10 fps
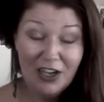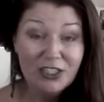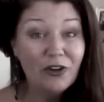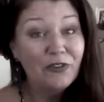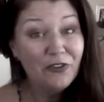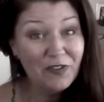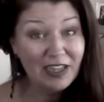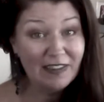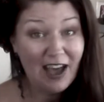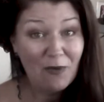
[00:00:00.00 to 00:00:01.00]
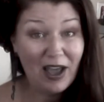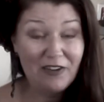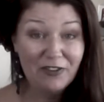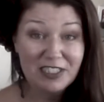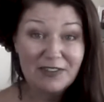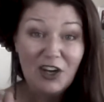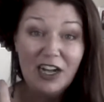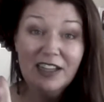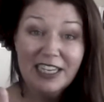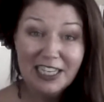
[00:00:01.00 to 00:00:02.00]
So if you're feeling that way, first of
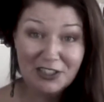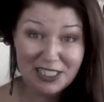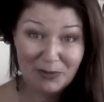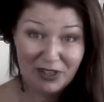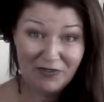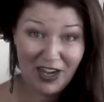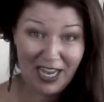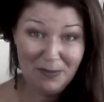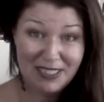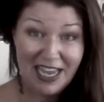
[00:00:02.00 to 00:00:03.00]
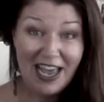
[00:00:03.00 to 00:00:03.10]
all, here's some good vibes,